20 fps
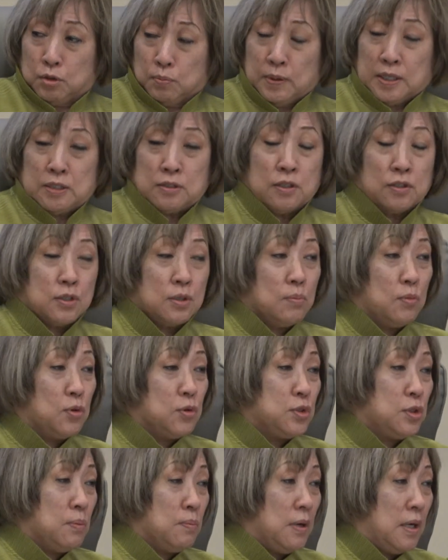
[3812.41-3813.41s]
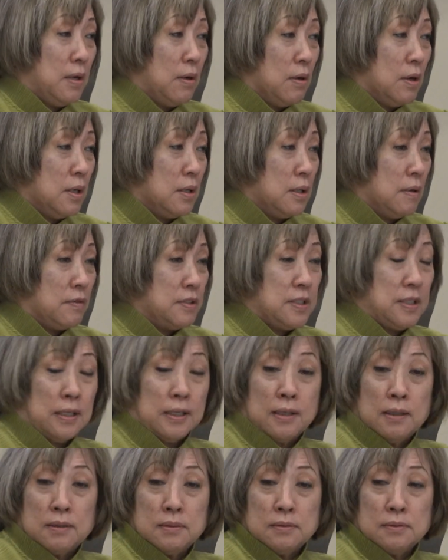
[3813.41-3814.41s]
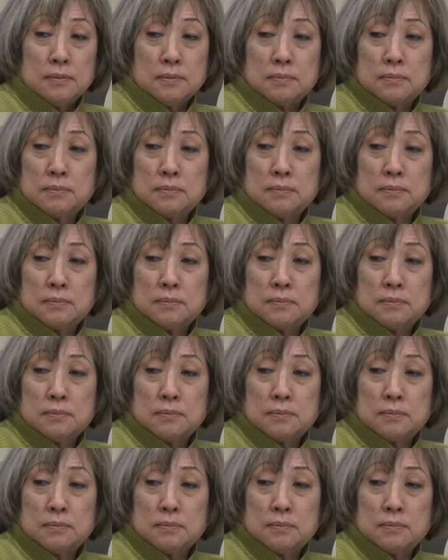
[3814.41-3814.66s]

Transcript: There's a motion by Art, a second?